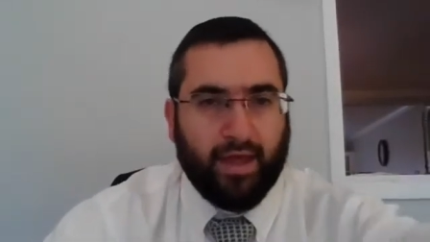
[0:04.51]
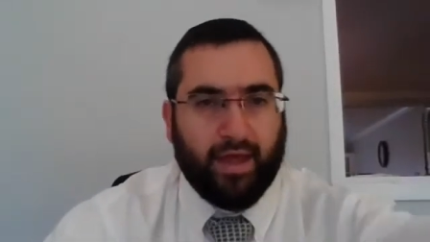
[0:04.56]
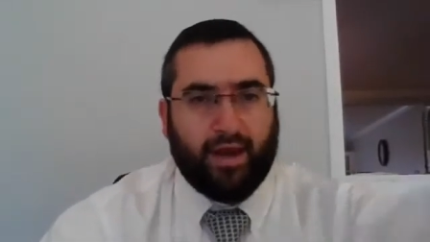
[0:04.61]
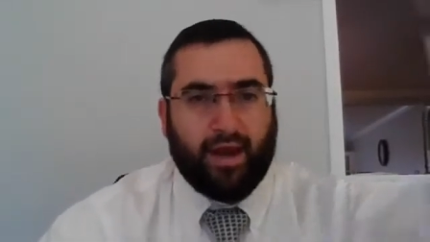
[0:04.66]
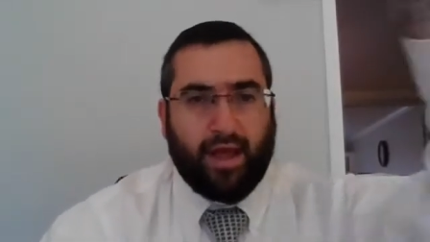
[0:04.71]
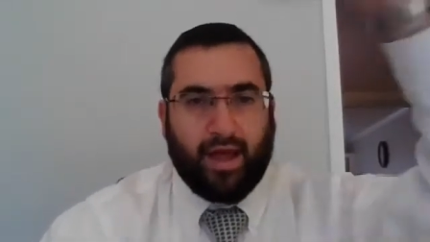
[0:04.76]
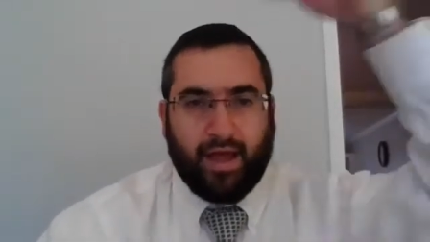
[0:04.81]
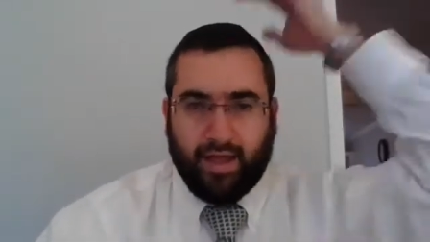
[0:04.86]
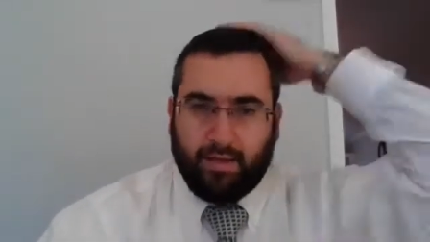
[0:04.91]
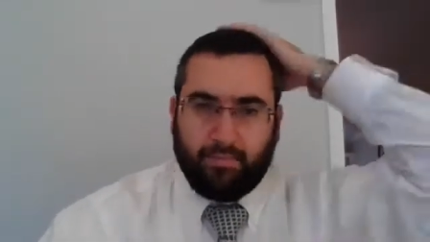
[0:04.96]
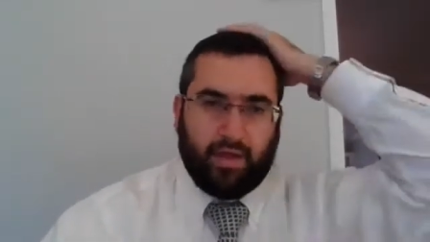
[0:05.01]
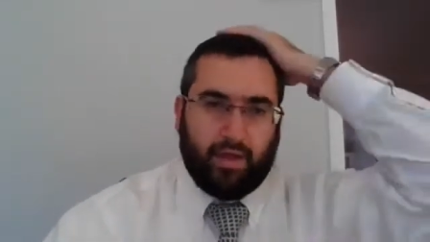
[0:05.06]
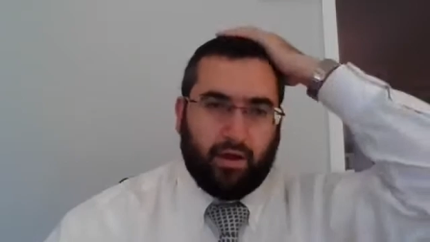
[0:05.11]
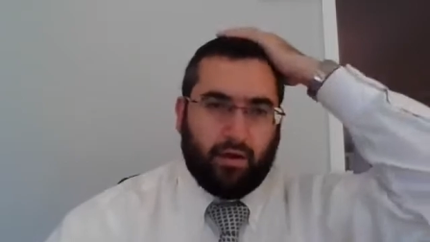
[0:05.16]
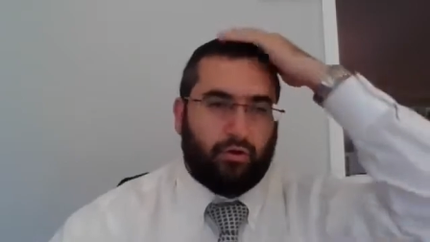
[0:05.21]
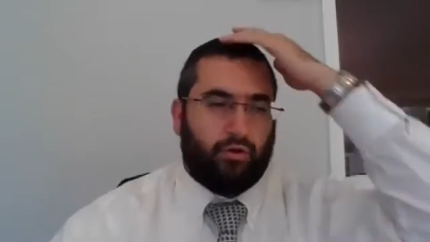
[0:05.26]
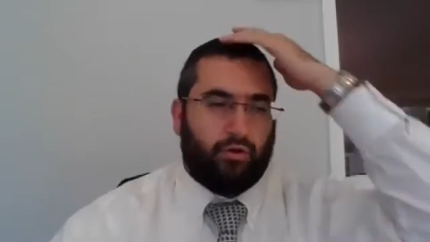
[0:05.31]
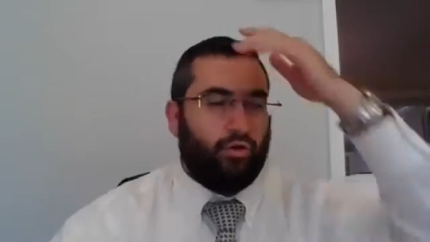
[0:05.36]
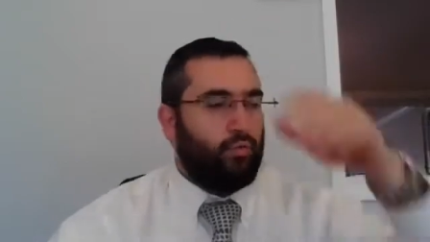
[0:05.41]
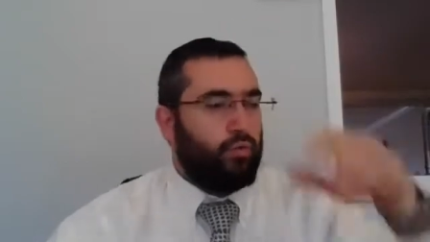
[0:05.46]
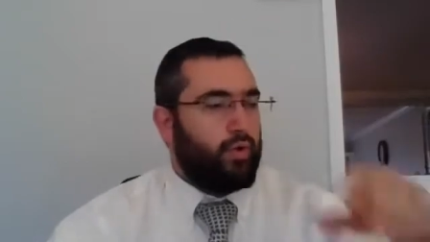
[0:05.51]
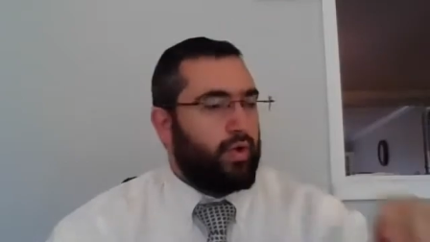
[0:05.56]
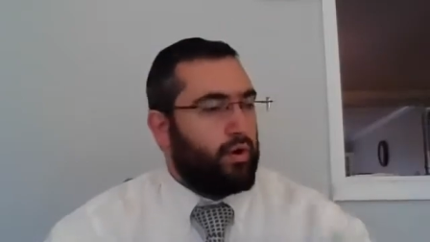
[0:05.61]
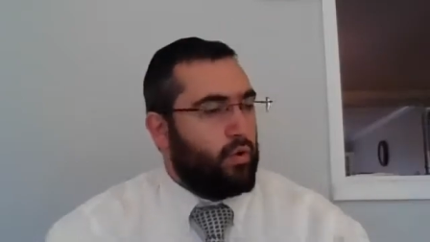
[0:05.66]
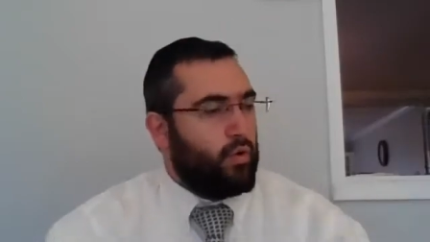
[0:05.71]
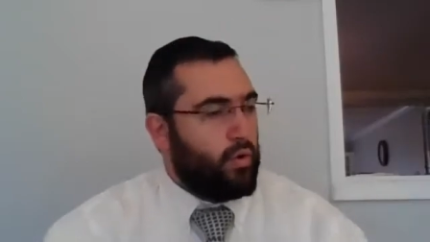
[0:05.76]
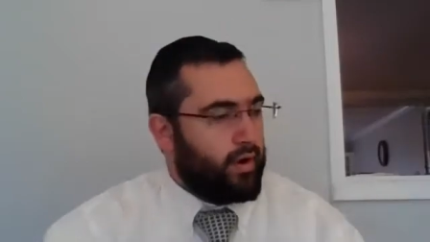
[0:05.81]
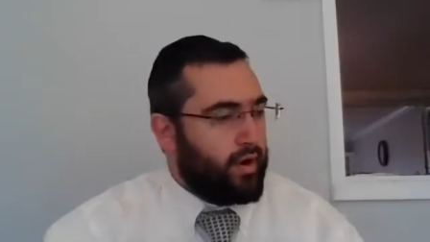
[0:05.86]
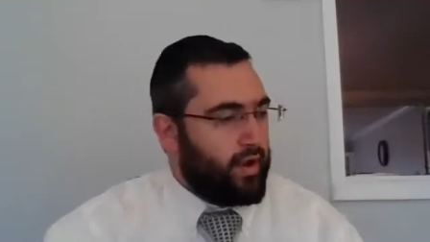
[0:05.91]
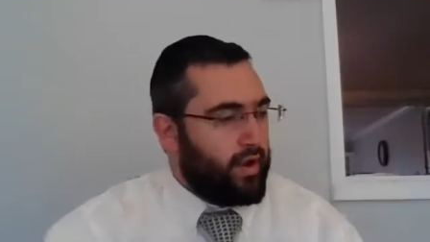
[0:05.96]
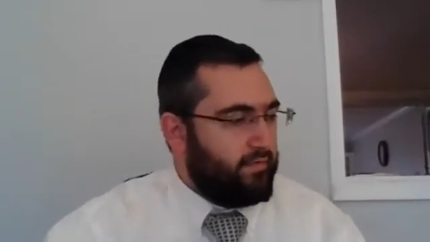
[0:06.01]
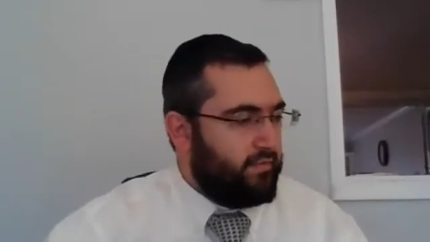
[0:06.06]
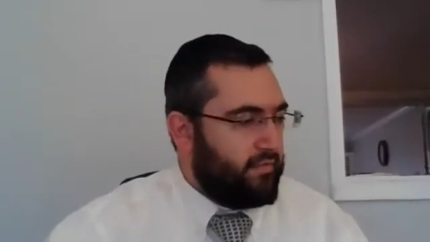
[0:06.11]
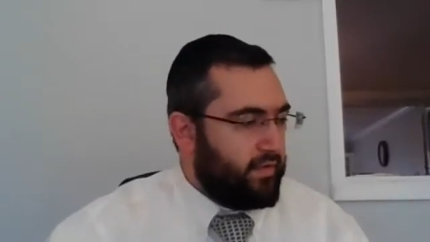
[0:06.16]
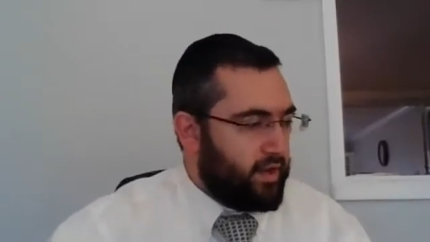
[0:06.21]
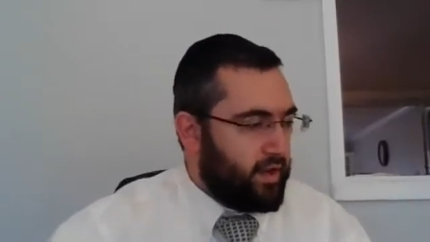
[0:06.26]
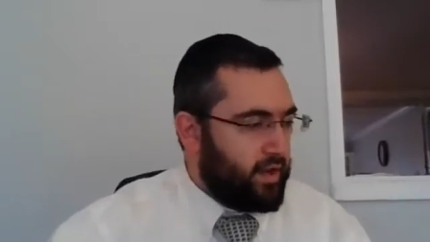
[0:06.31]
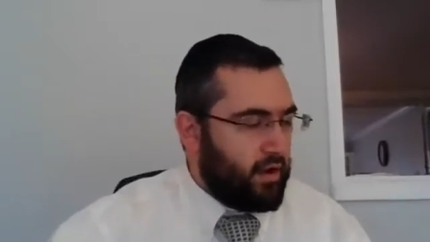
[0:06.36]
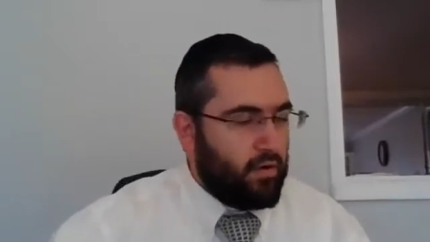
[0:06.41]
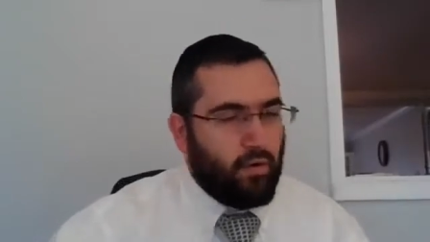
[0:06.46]
And I am here to record a
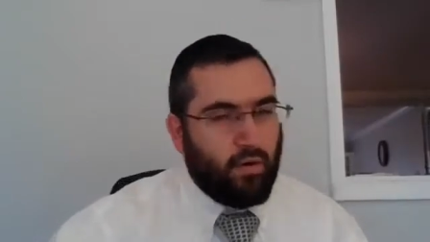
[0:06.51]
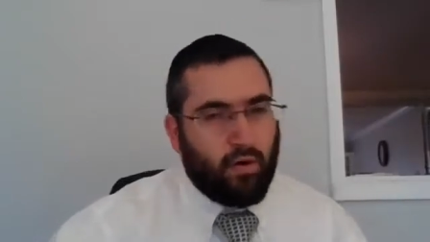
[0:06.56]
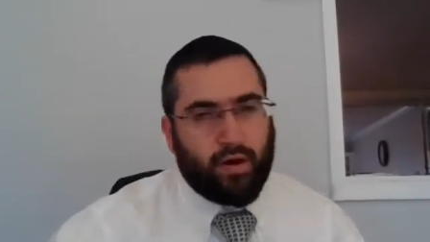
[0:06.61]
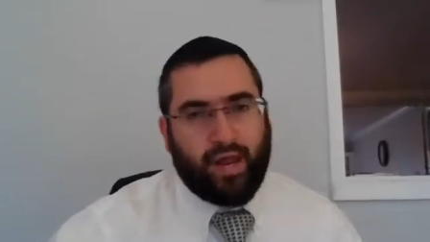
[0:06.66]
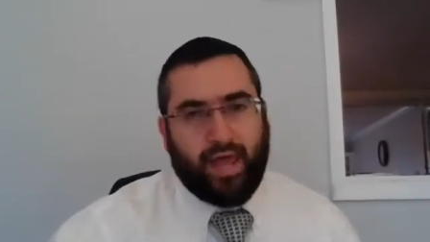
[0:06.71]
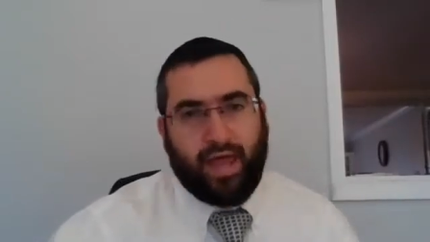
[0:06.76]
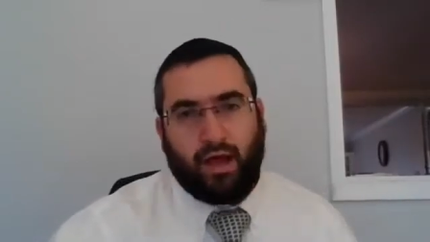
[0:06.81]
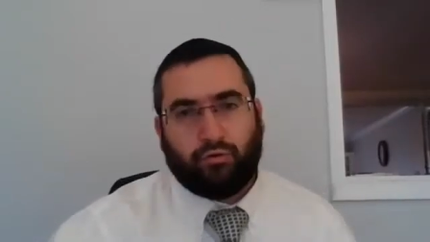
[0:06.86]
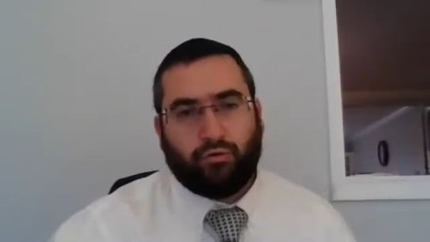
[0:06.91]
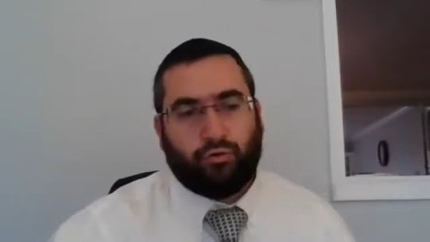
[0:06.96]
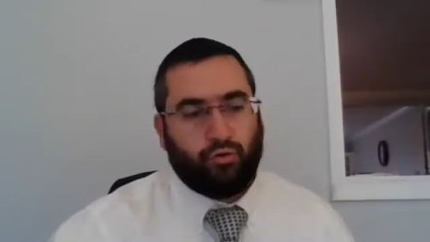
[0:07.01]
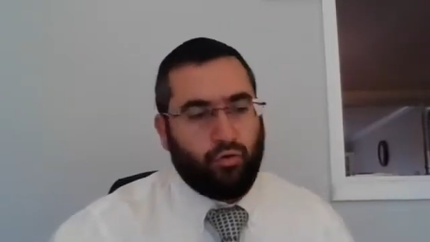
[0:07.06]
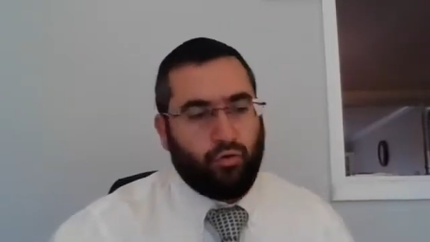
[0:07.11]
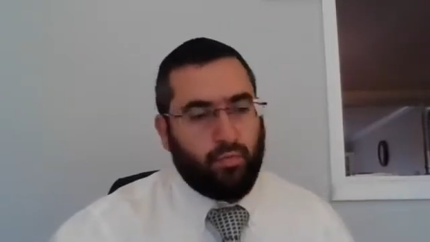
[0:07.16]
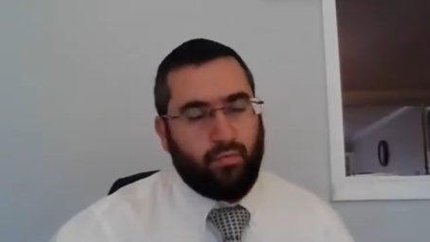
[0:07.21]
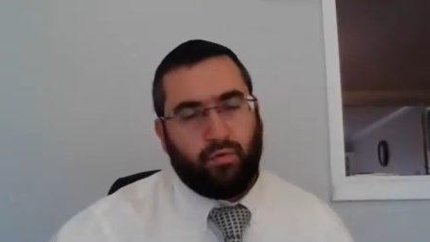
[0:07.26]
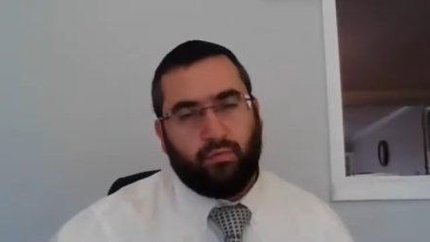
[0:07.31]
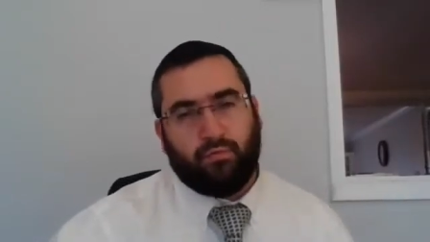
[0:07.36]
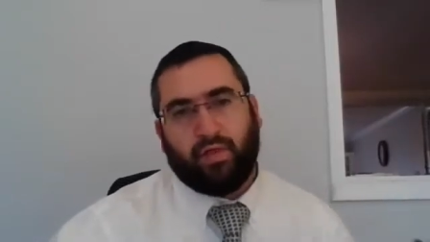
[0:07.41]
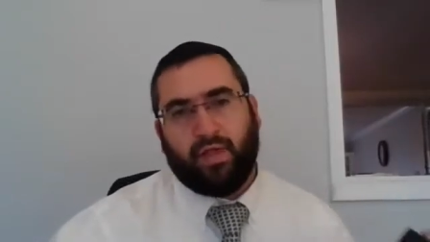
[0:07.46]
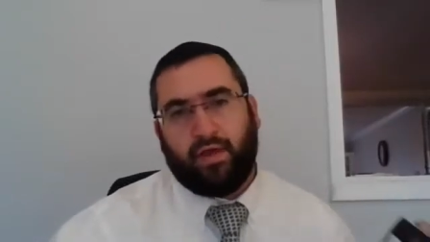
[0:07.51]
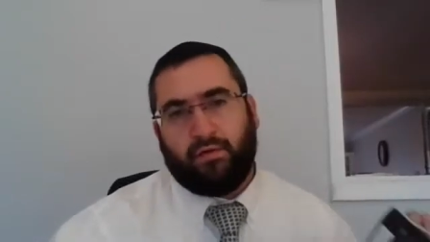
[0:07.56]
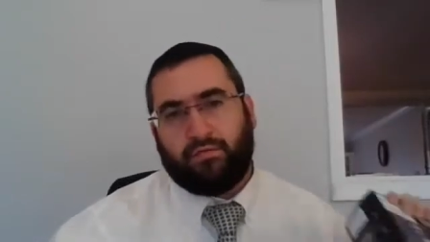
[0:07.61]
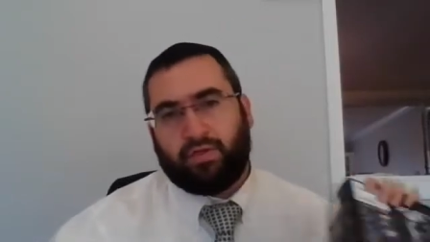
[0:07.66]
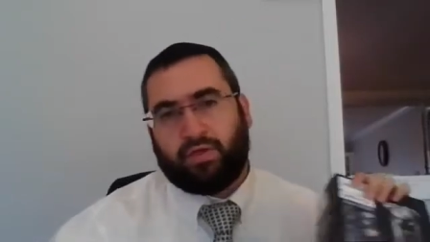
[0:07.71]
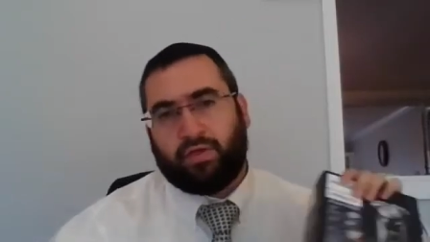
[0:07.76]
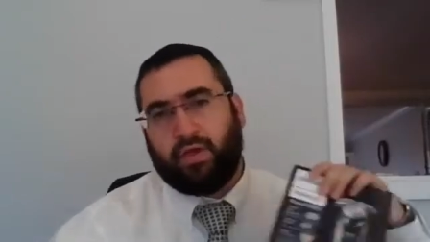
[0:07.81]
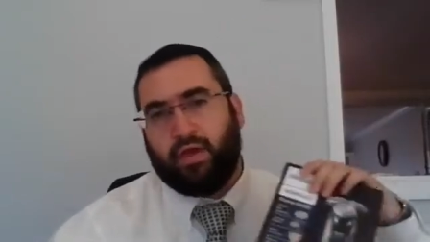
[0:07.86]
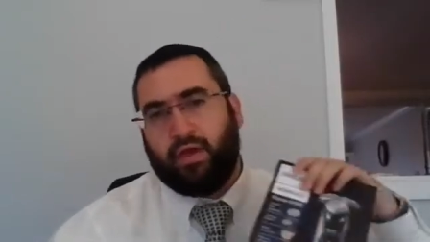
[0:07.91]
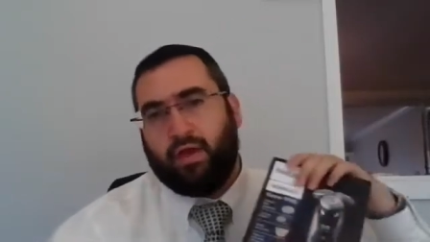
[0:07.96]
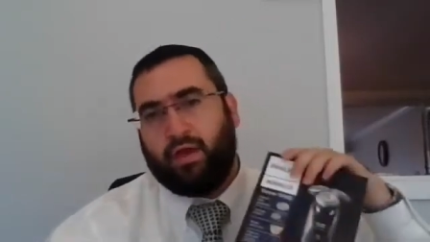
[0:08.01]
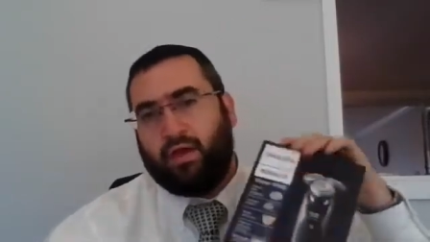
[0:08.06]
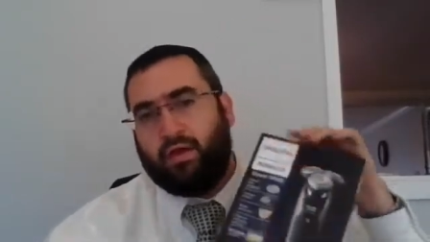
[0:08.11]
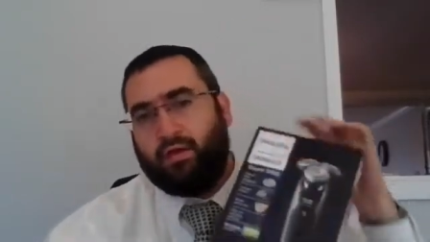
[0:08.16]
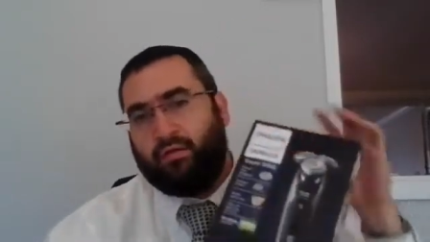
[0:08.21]
video on how to remove lifts